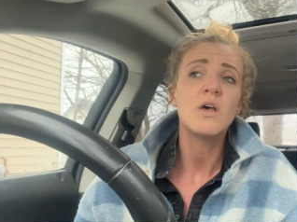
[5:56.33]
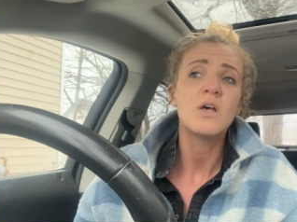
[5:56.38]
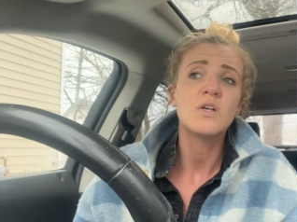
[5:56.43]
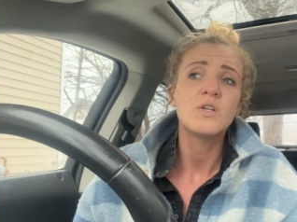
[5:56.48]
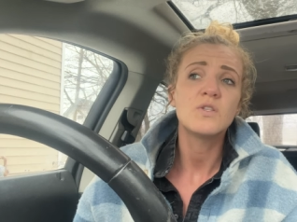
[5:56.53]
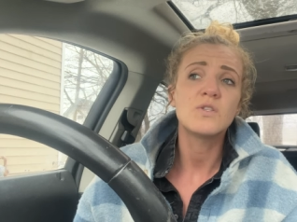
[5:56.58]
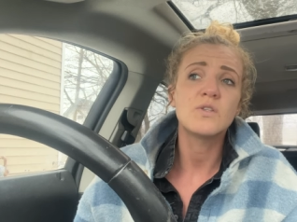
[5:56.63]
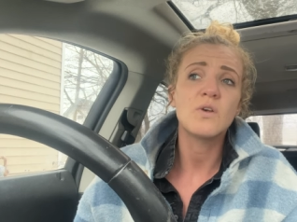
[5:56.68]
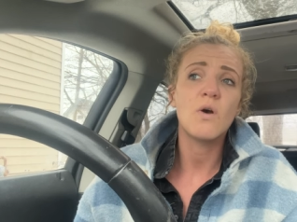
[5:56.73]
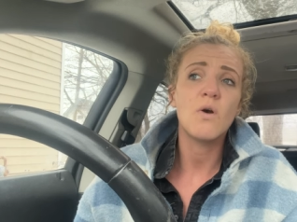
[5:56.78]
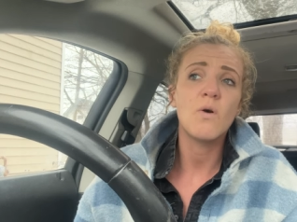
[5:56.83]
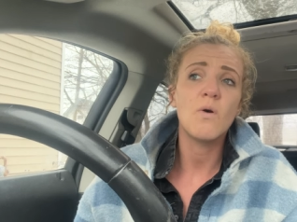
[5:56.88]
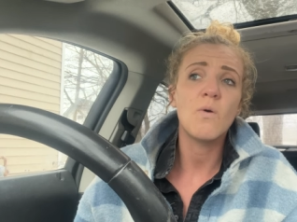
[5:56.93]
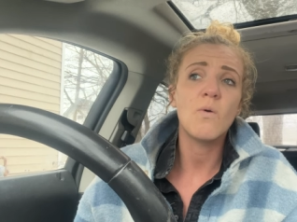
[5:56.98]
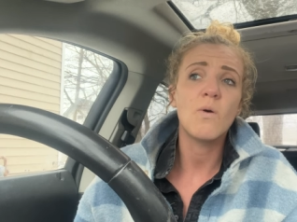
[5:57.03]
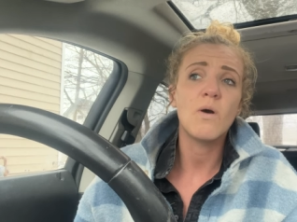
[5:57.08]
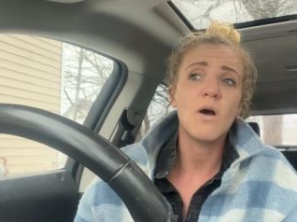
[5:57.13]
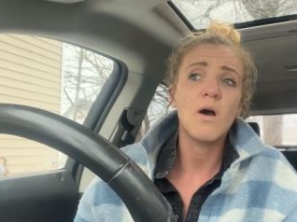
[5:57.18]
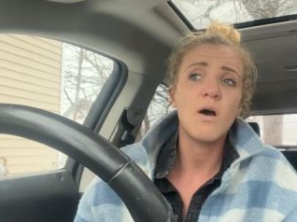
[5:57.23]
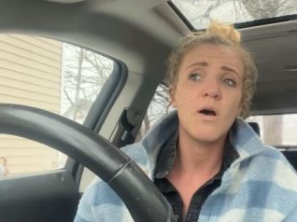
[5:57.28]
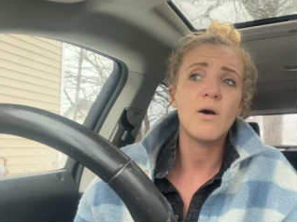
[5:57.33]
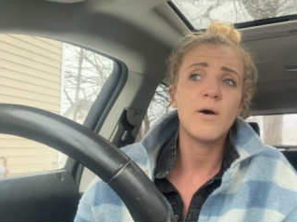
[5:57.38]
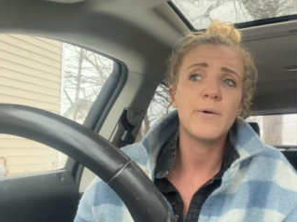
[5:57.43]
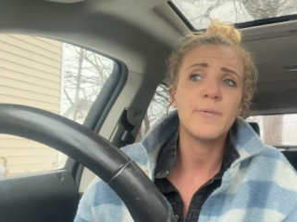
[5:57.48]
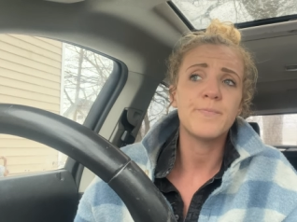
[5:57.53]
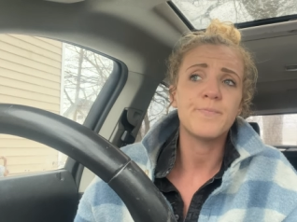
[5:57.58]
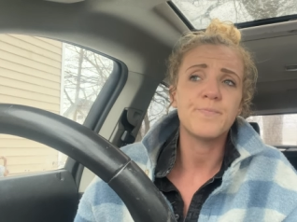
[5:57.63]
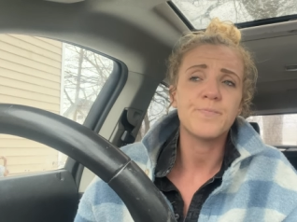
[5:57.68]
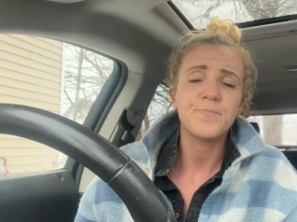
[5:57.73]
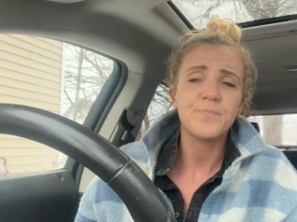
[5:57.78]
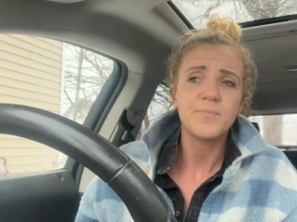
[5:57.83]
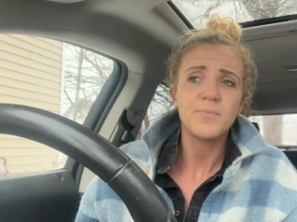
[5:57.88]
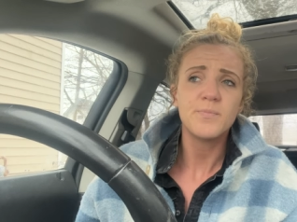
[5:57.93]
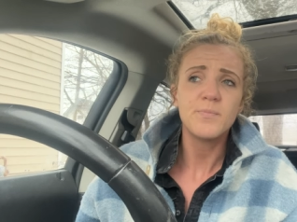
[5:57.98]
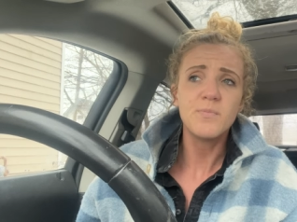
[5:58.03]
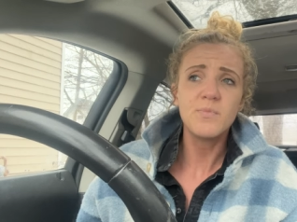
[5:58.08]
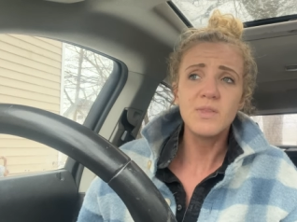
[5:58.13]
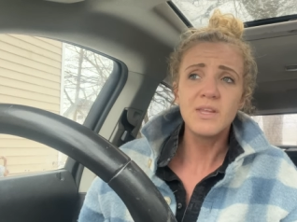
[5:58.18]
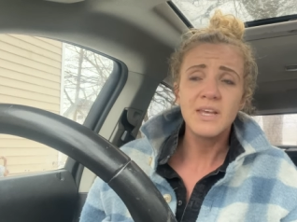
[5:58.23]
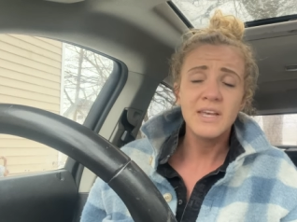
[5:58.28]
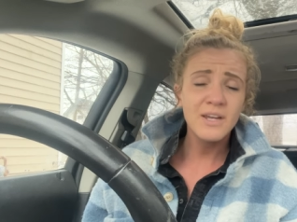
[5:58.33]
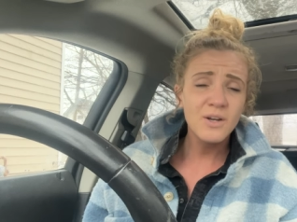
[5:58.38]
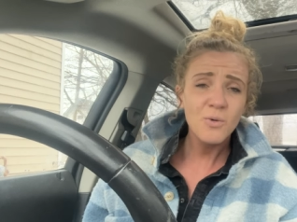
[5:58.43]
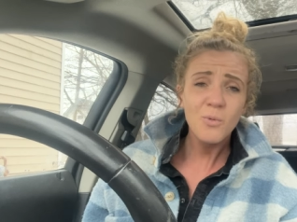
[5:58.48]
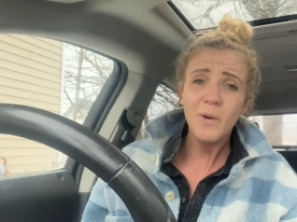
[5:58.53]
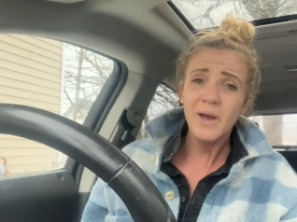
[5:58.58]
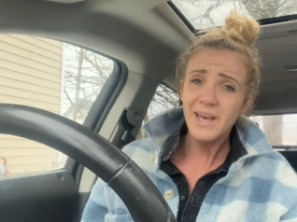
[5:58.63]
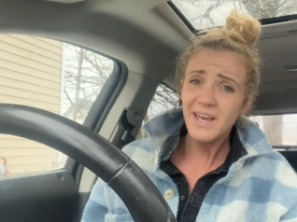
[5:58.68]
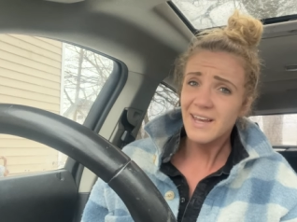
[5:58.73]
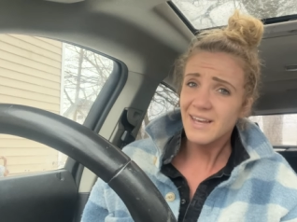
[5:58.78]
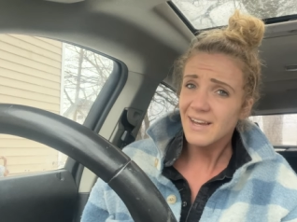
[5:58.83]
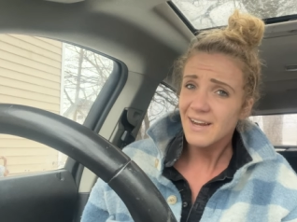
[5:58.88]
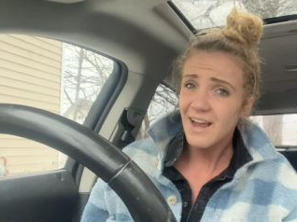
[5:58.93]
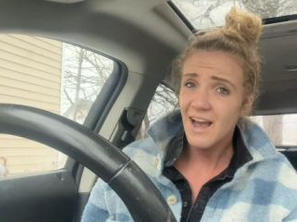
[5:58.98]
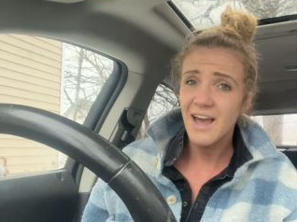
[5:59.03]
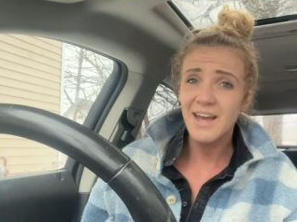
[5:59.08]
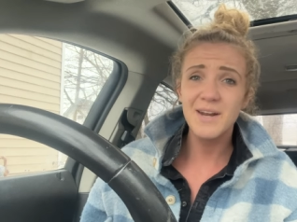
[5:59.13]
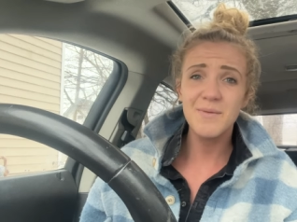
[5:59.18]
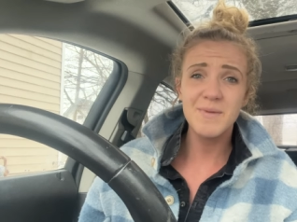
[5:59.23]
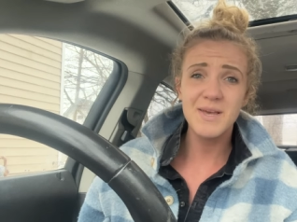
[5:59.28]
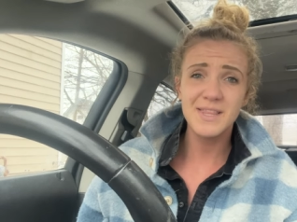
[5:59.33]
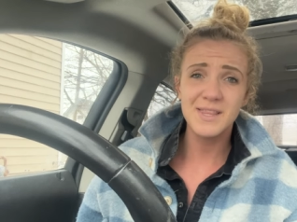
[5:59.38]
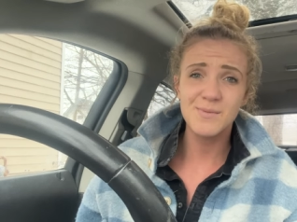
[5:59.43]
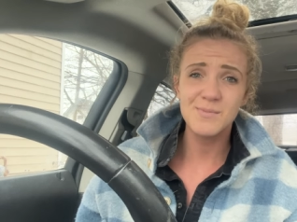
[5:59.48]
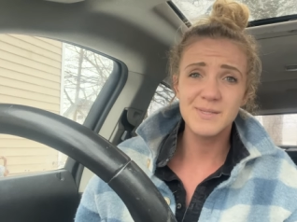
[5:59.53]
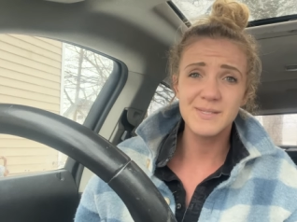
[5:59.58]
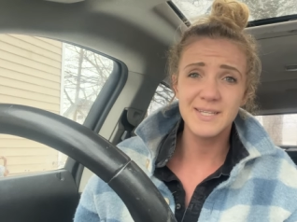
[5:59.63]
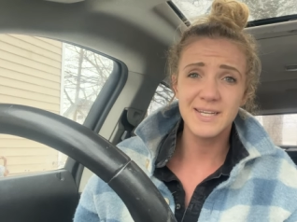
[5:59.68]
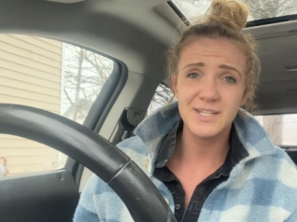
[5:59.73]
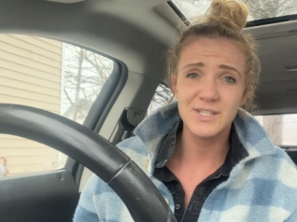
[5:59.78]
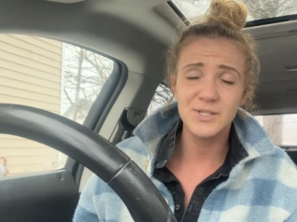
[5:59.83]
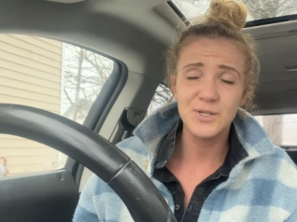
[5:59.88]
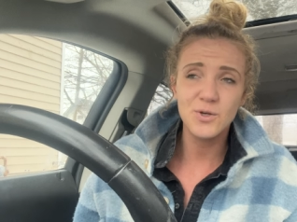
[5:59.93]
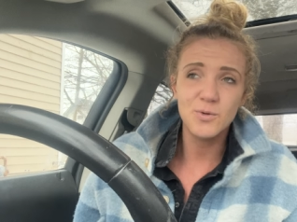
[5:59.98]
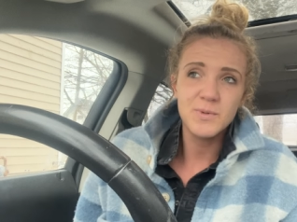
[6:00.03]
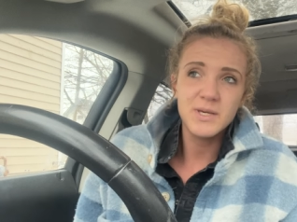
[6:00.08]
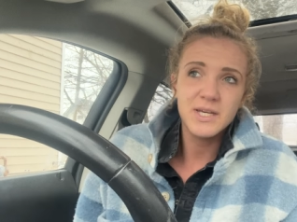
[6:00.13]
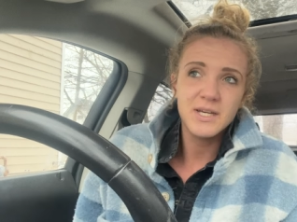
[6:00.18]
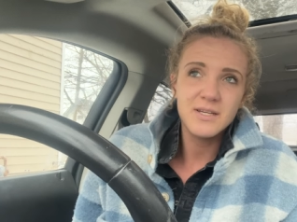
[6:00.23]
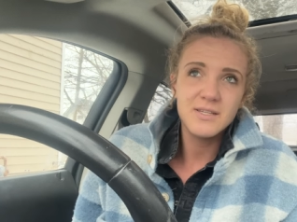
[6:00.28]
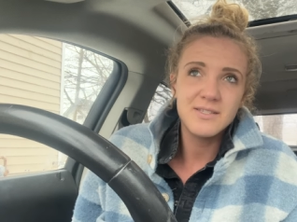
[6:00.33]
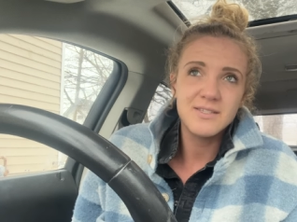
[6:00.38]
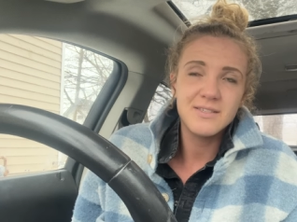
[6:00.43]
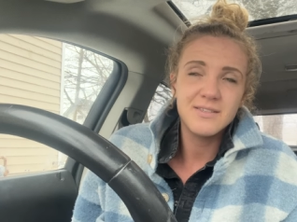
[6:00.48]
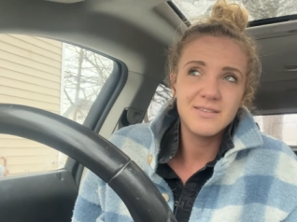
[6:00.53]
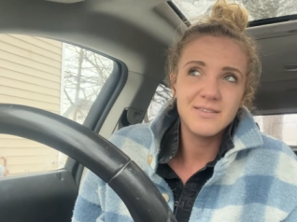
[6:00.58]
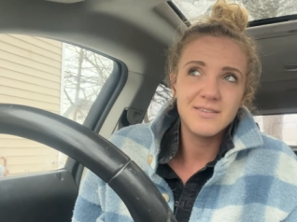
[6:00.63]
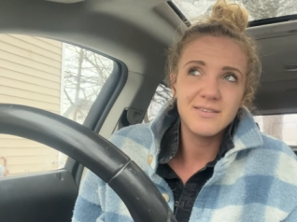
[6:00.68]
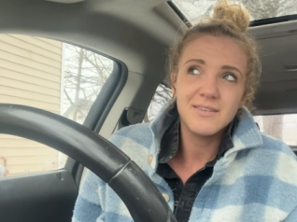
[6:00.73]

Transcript: So um, in a way, it can kind of make them sick too, because